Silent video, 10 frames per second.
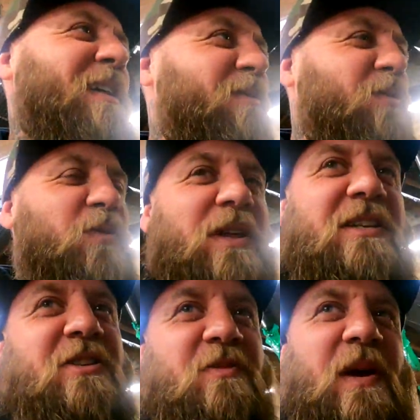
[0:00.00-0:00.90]
I say we talk that
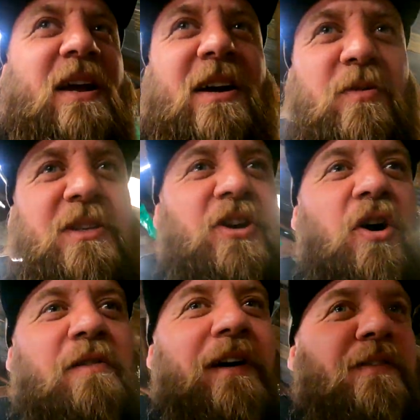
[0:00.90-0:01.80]
to spec, I always
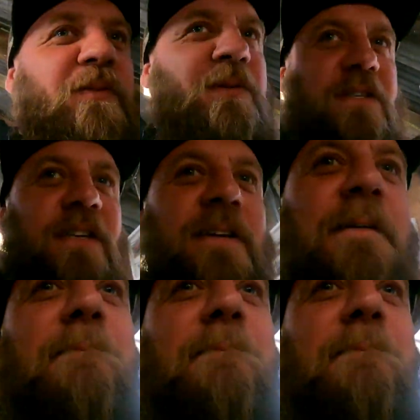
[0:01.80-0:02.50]
cough afterwards.